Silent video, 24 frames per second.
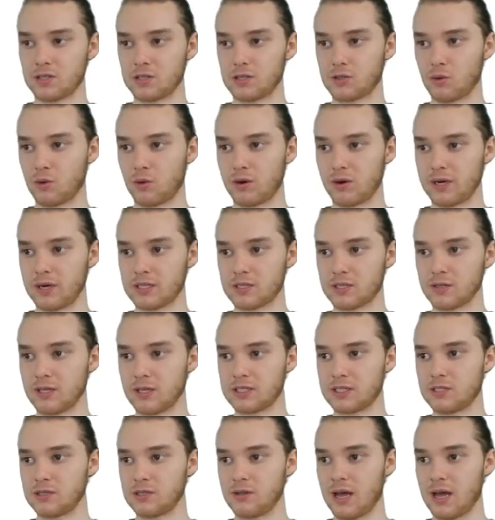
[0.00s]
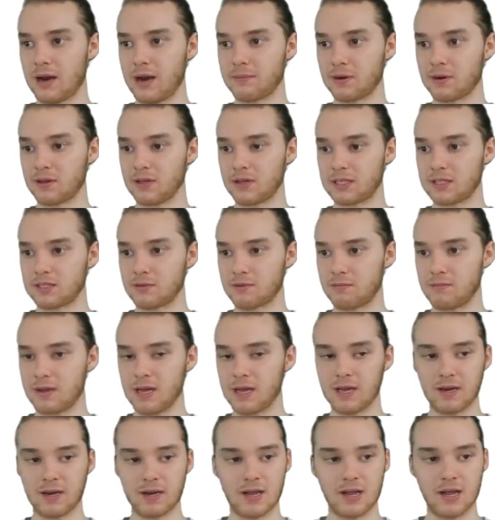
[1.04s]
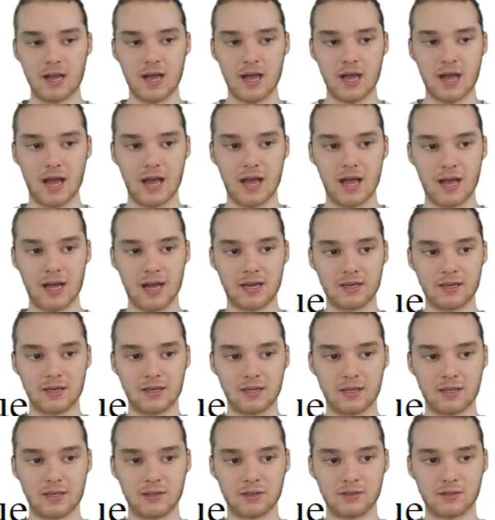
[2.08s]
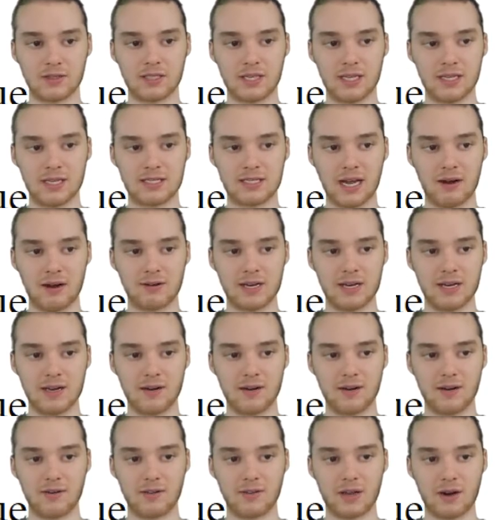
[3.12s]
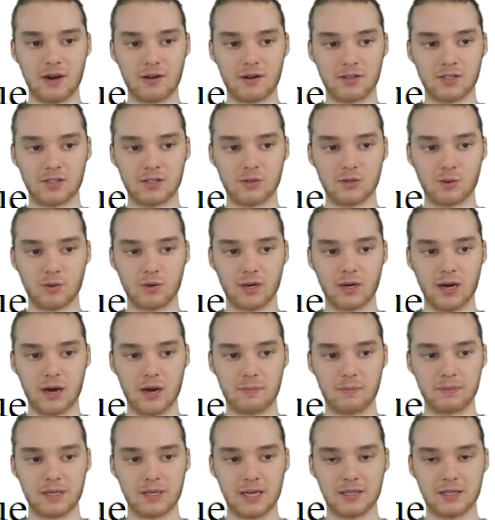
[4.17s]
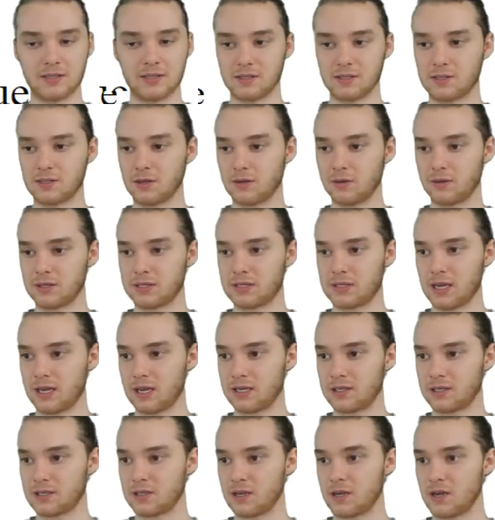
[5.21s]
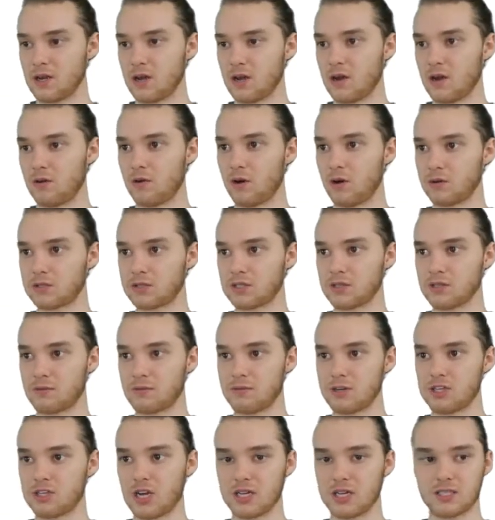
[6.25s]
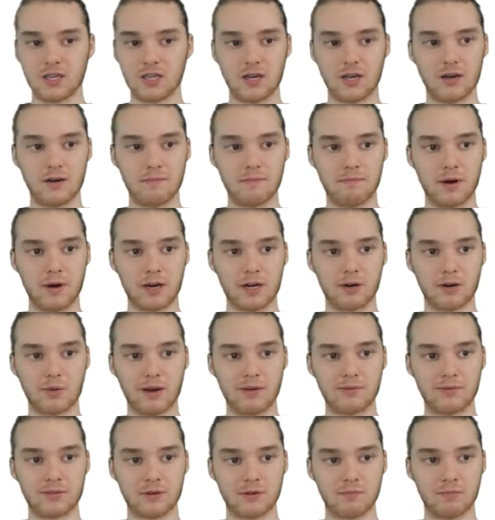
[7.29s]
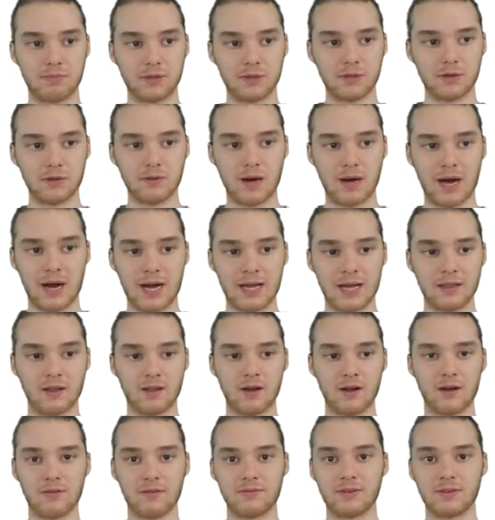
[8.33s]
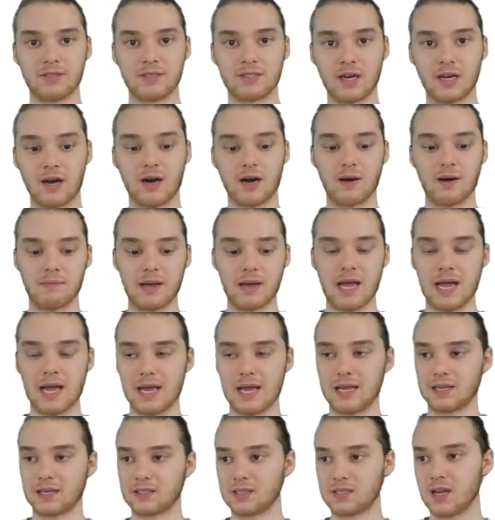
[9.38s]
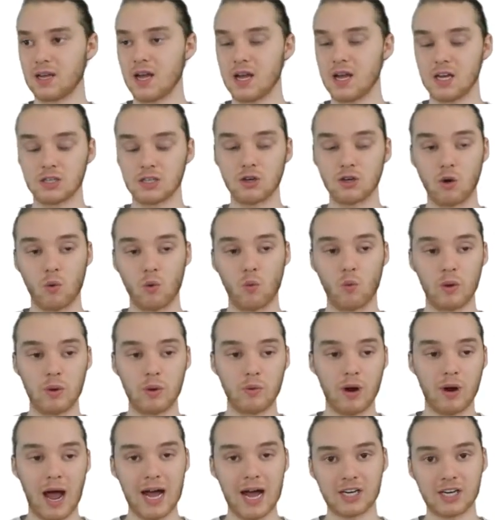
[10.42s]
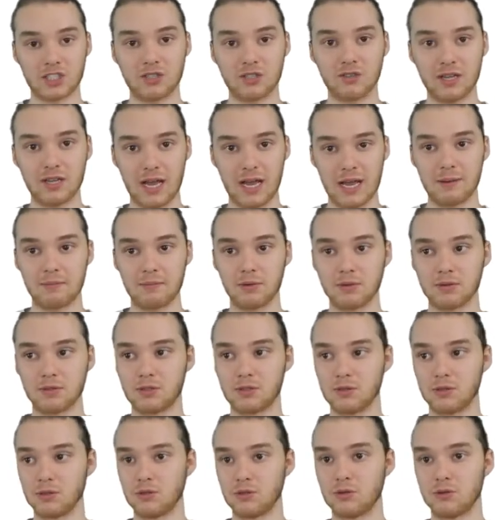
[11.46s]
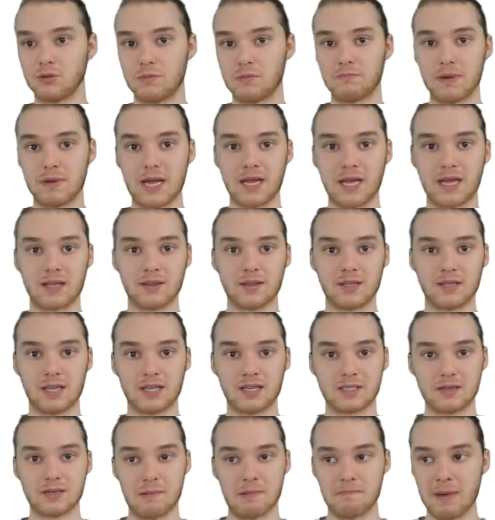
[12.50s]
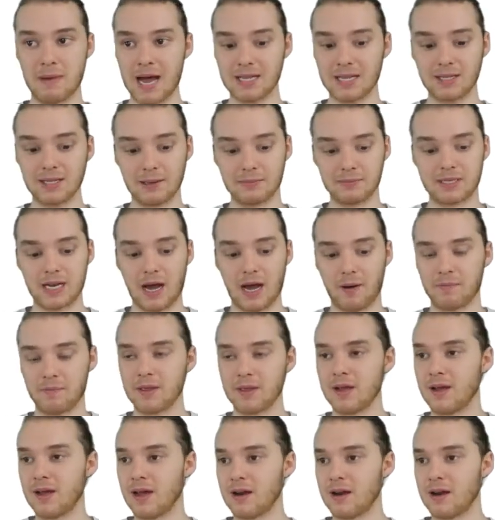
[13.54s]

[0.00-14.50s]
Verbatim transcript: story. So let's do that. I'm gonna click submit and you'll see down here that our story updates. So it says, roses are magenta, microwaves are blue, I love Tom Hanks. So we were actually able to make this Mad Libs now.